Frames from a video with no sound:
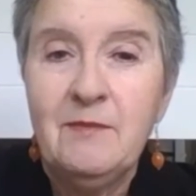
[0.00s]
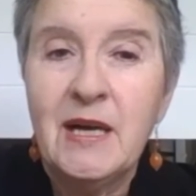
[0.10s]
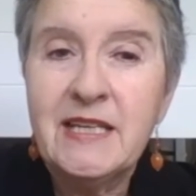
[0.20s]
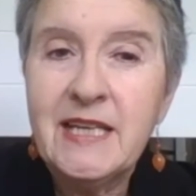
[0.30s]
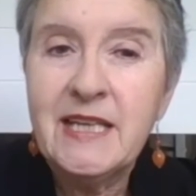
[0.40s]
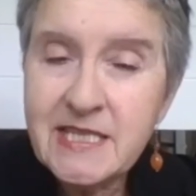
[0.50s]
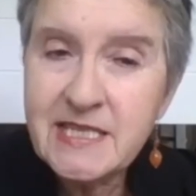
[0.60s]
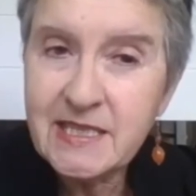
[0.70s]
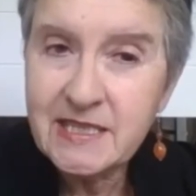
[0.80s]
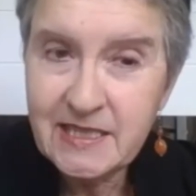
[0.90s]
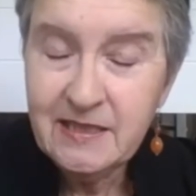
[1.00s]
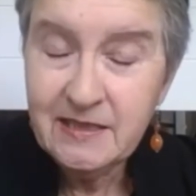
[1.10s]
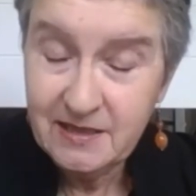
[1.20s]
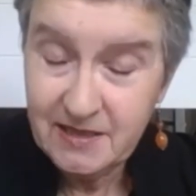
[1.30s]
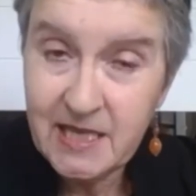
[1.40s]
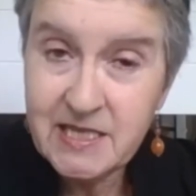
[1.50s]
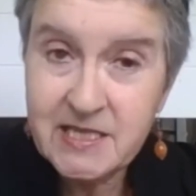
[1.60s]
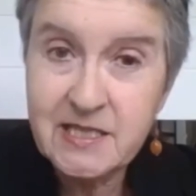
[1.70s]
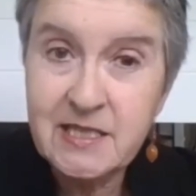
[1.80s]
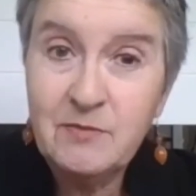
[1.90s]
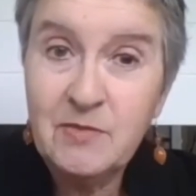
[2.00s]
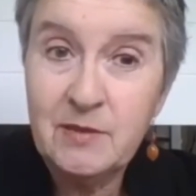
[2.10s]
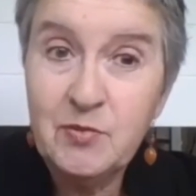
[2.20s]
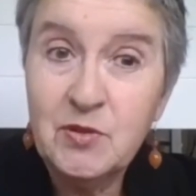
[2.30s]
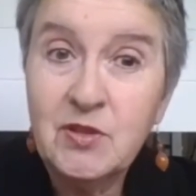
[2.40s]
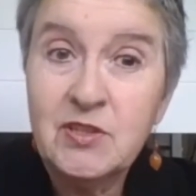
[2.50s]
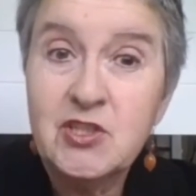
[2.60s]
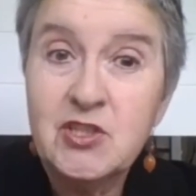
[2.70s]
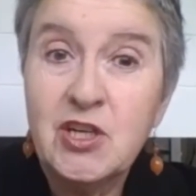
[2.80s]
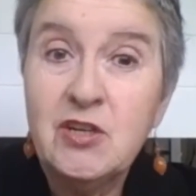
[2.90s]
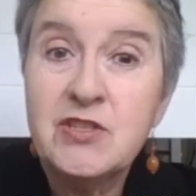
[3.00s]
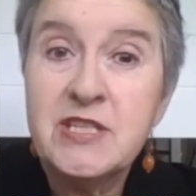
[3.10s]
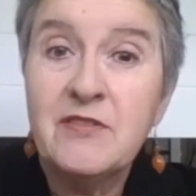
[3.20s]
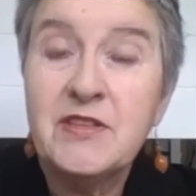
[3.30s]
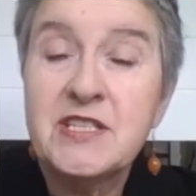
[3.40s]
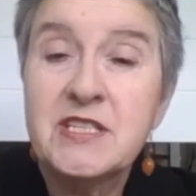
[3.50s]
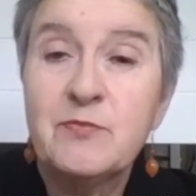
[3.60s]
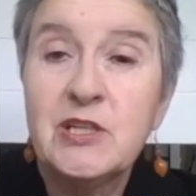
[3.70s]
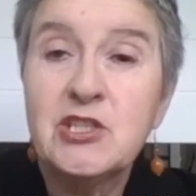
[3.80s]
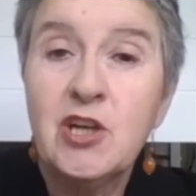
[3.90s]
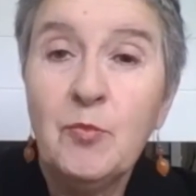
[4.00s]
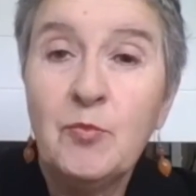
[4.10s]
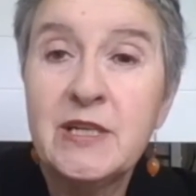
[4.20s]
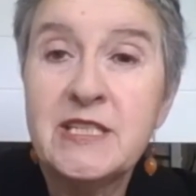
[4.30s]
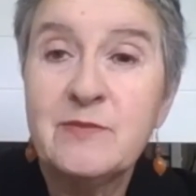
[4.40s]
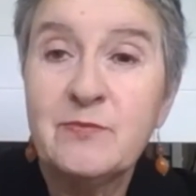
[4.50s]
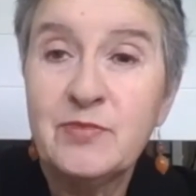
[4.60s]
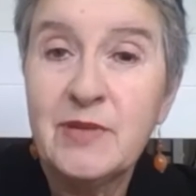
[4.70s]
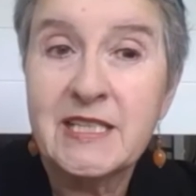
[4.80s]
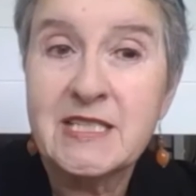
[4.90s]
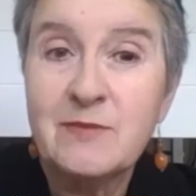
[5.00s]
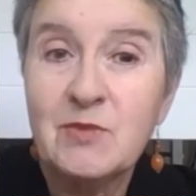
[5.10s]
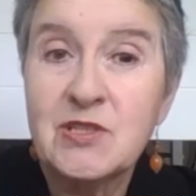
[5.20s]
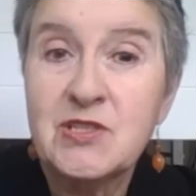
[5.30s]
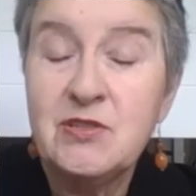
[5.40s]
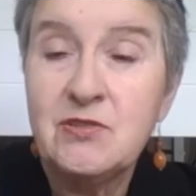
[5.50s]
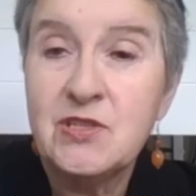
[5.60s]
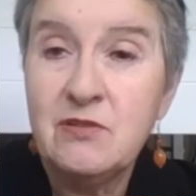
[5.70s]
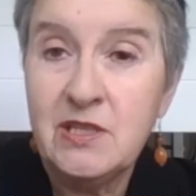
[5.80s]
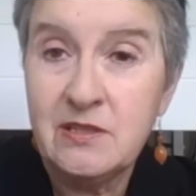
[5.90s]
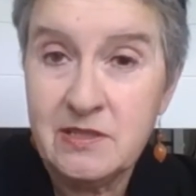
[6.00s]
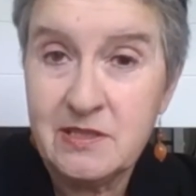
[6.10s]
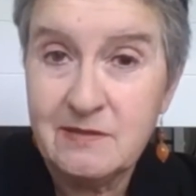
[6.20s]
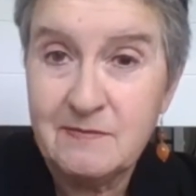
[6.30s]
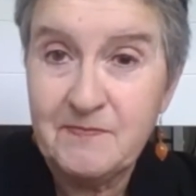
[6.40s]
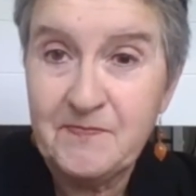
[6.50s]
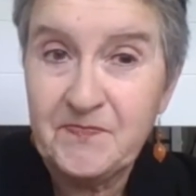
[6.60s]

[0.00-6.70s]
My case study, the case study in my book, shows how this suppression operates in practice among students' unions.